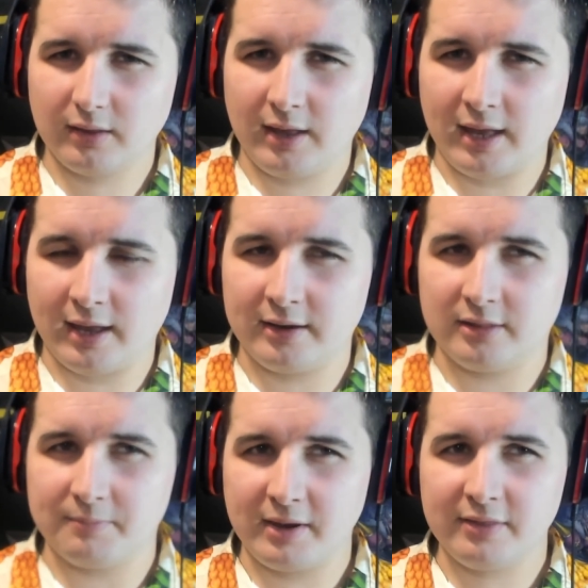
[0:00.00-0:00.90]

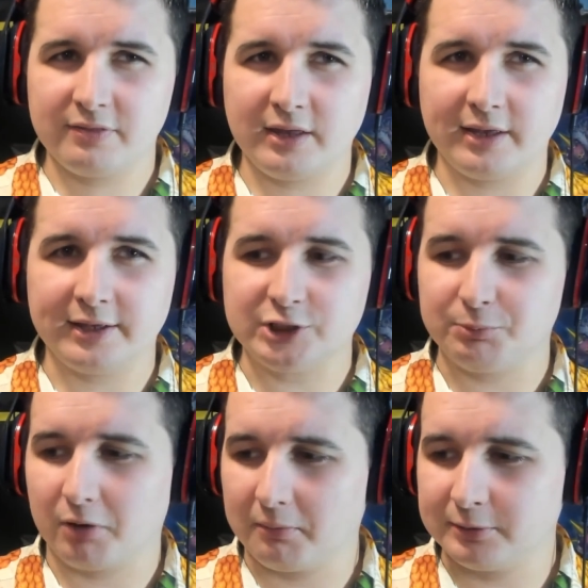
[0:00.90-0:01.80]
And the main thing is
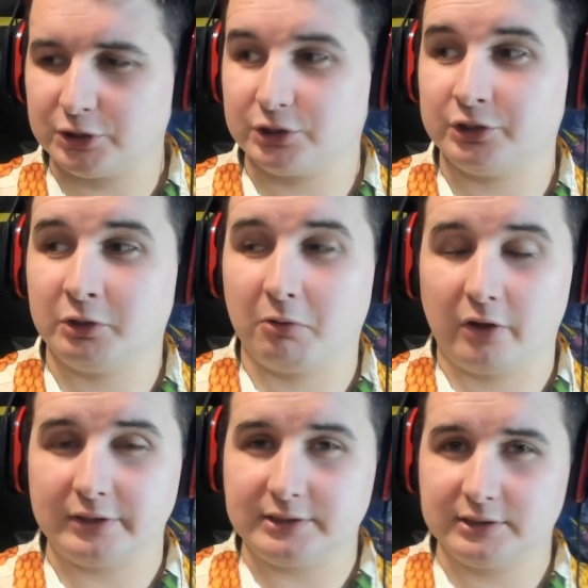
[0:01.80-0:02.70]
you probably should know
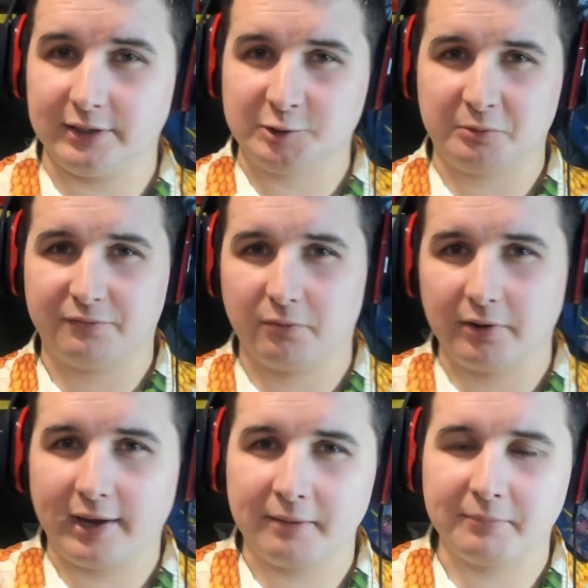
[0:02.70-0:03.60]
all these skills
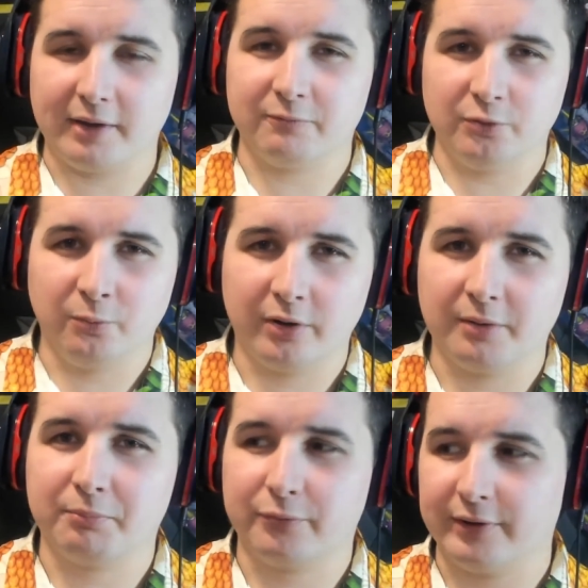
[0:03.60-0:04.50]
beforehand, but I do
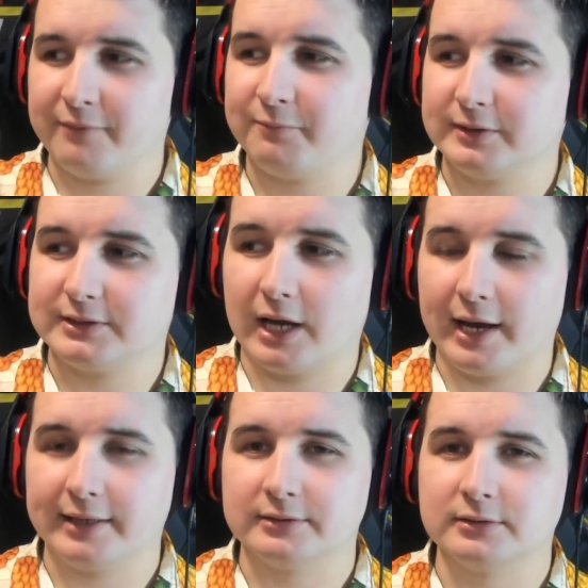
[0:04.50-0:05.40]
want to
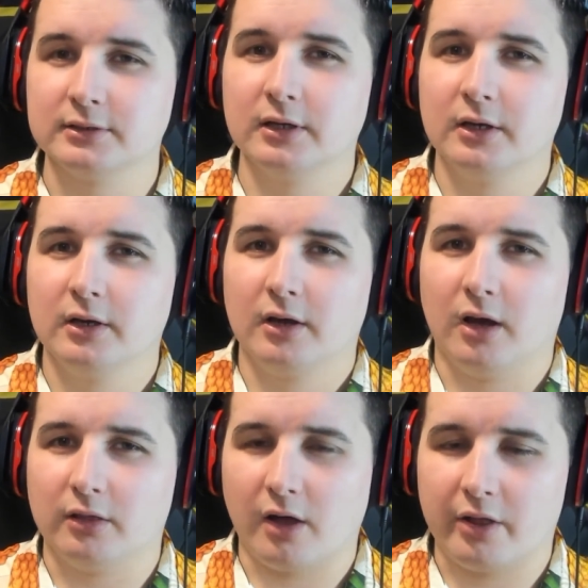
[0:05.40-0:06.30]
pre-emphasize
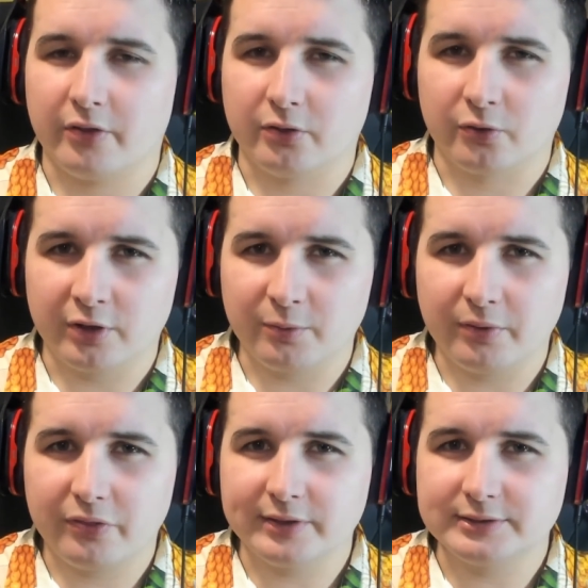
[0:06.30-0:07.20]
a lot of the learning
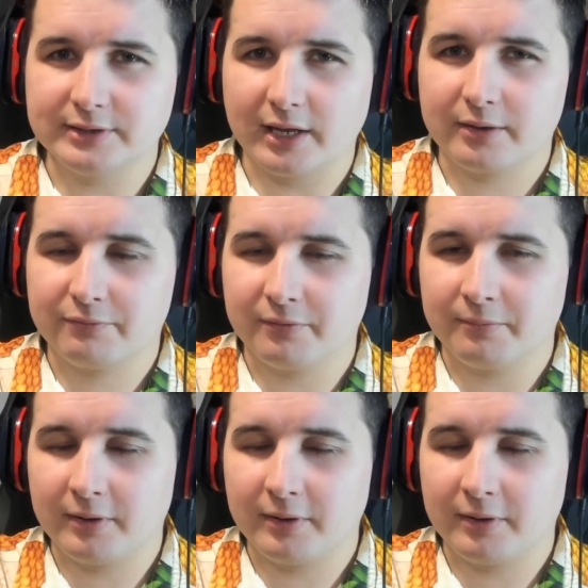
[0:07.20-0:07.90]
with this deck for